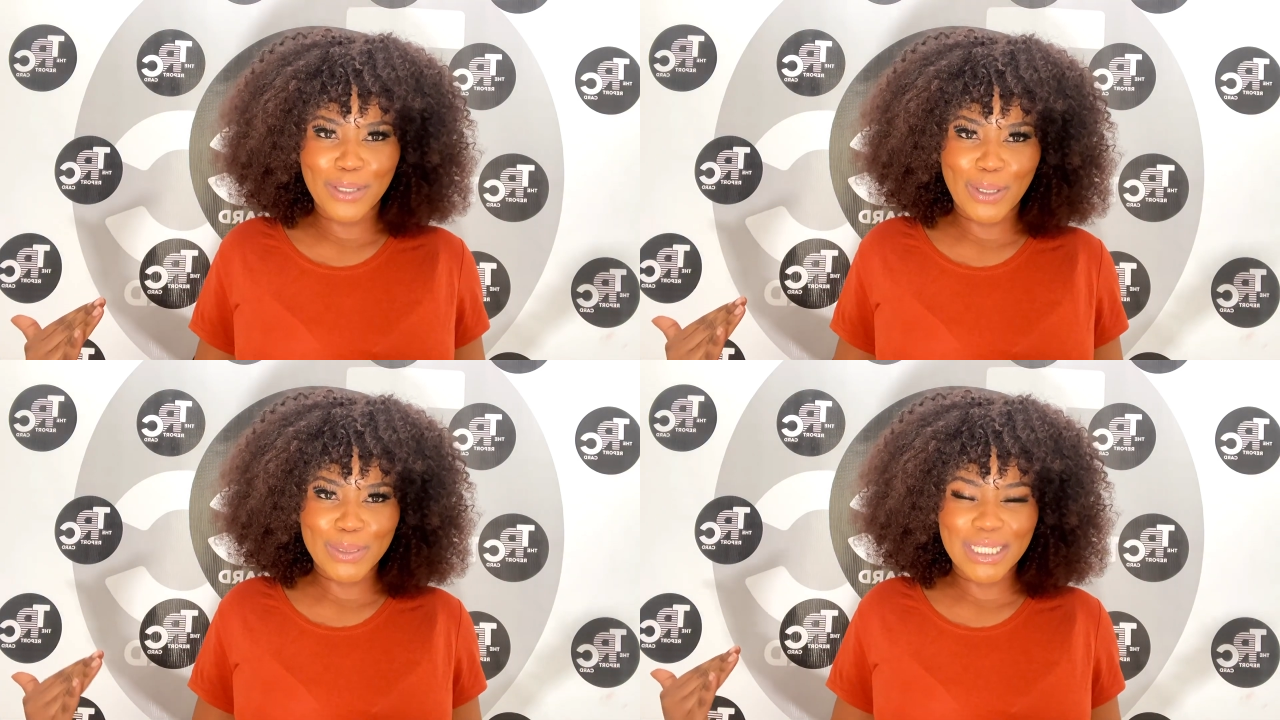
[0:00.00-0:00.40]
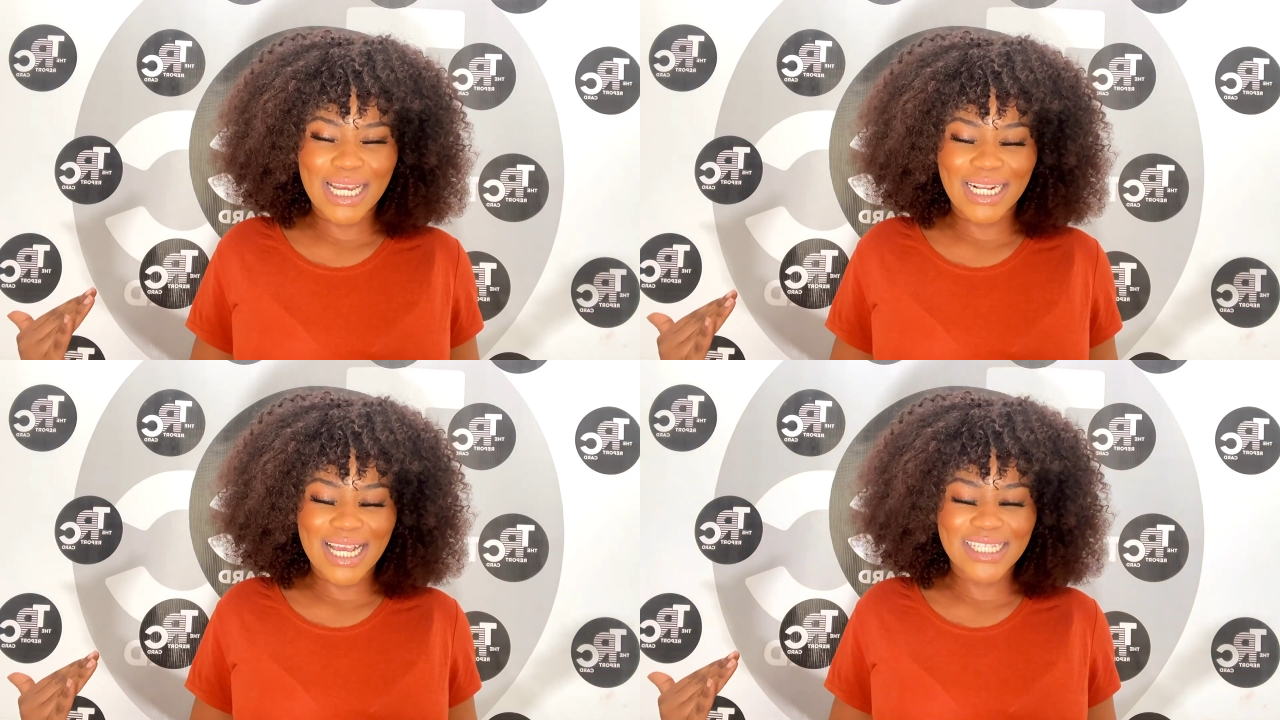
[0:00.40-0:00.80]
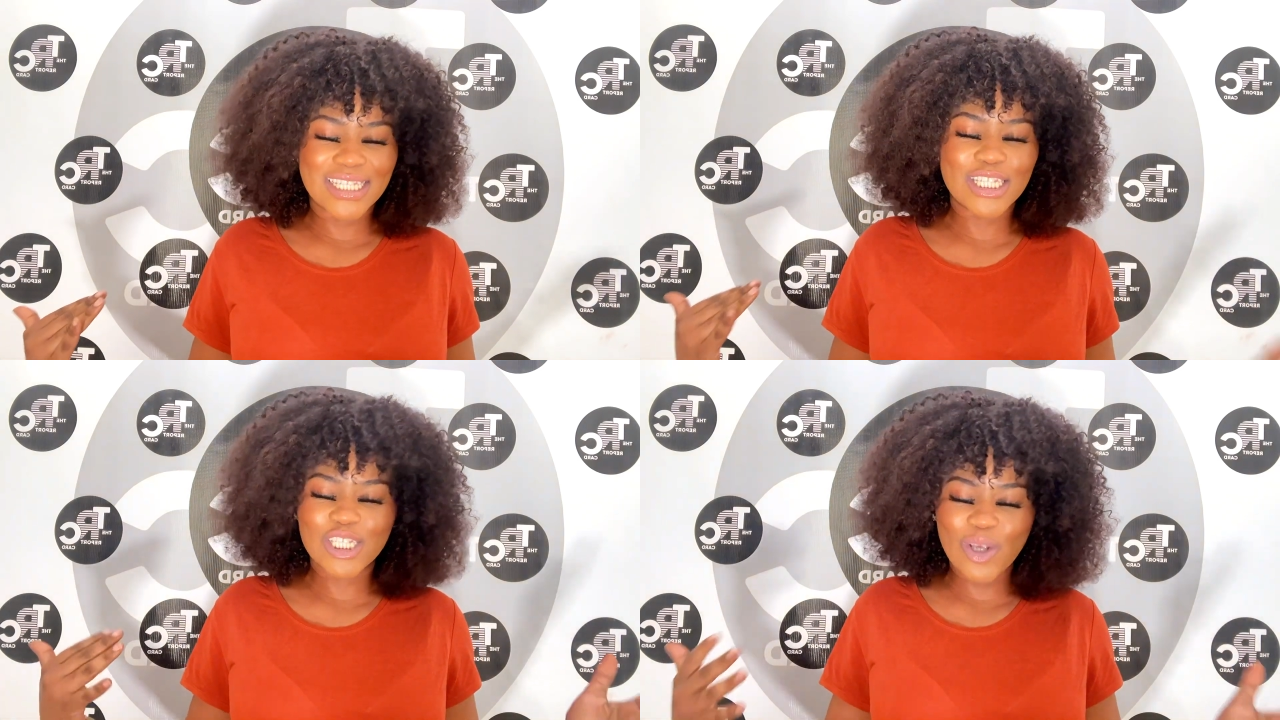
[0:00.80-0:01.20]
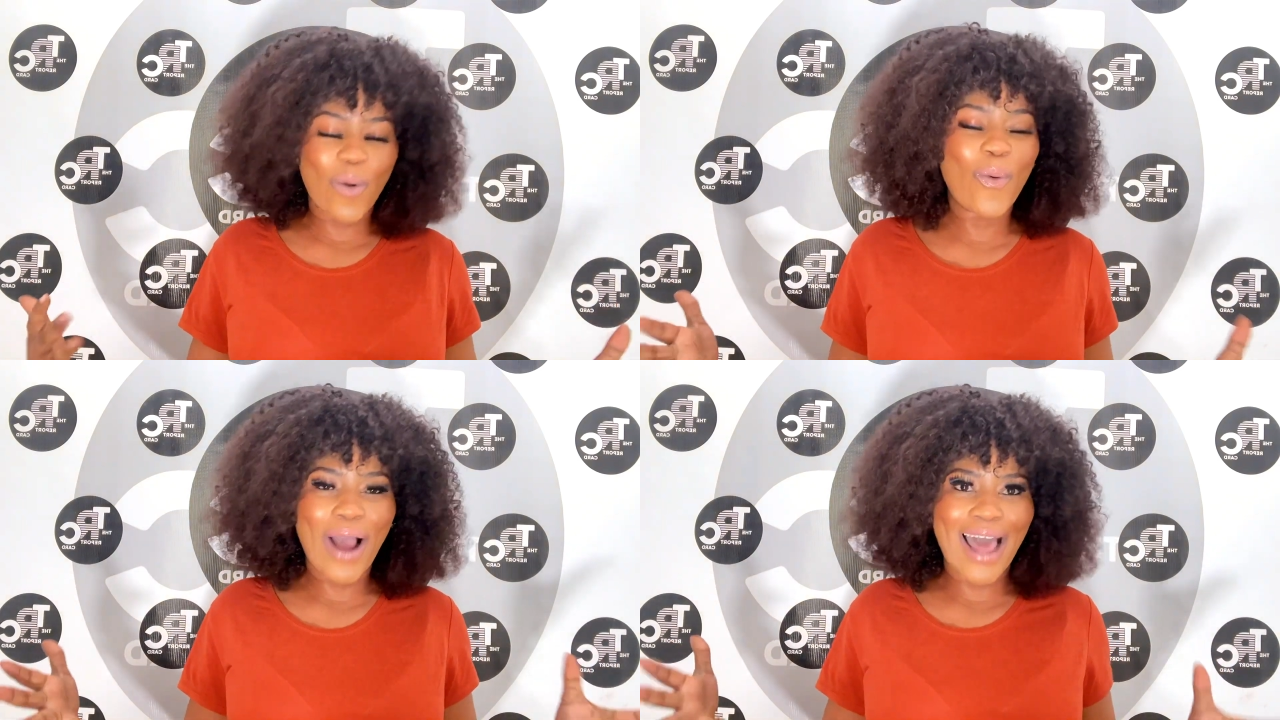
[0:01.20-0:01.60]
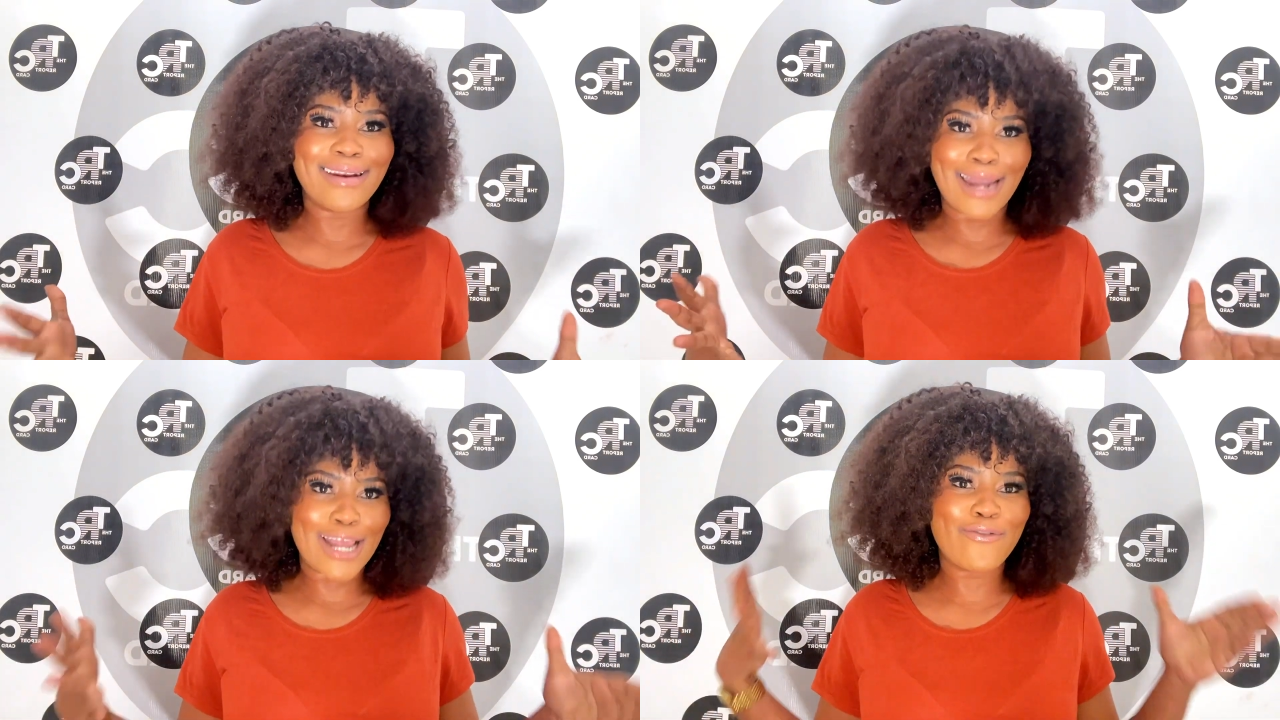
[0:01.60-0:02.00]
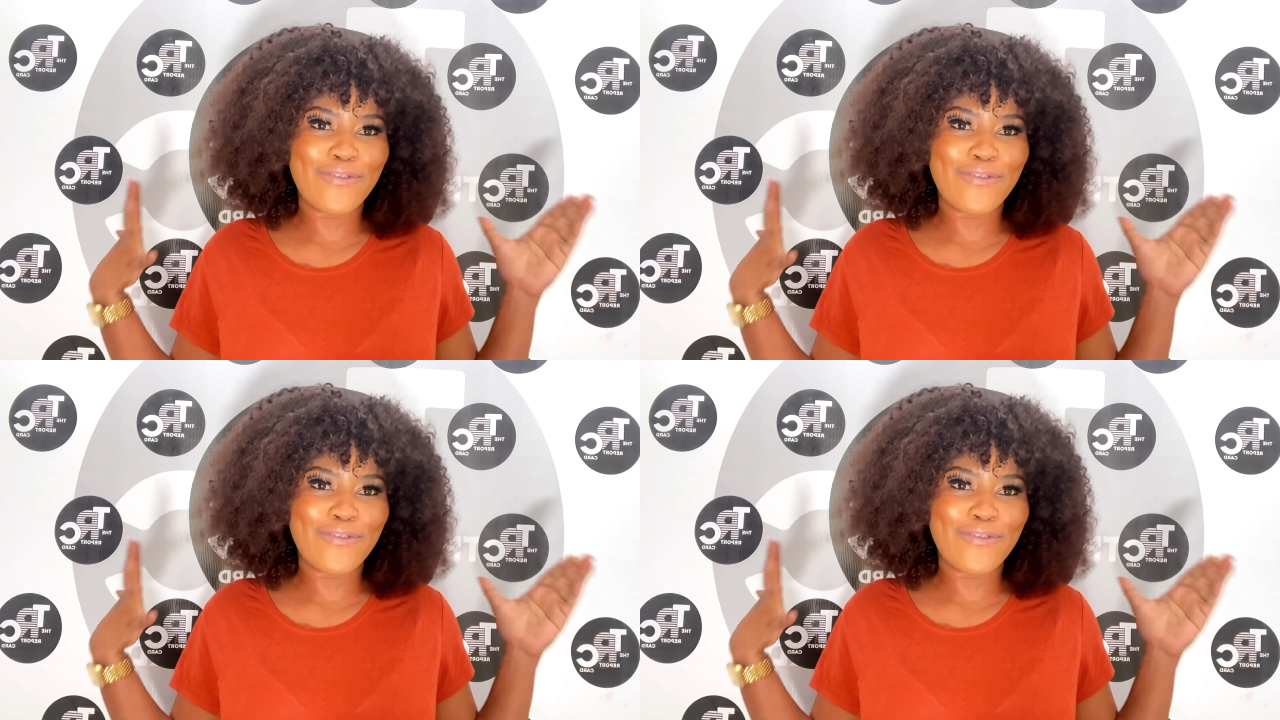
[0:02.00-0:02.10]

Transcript: Because it is so unlike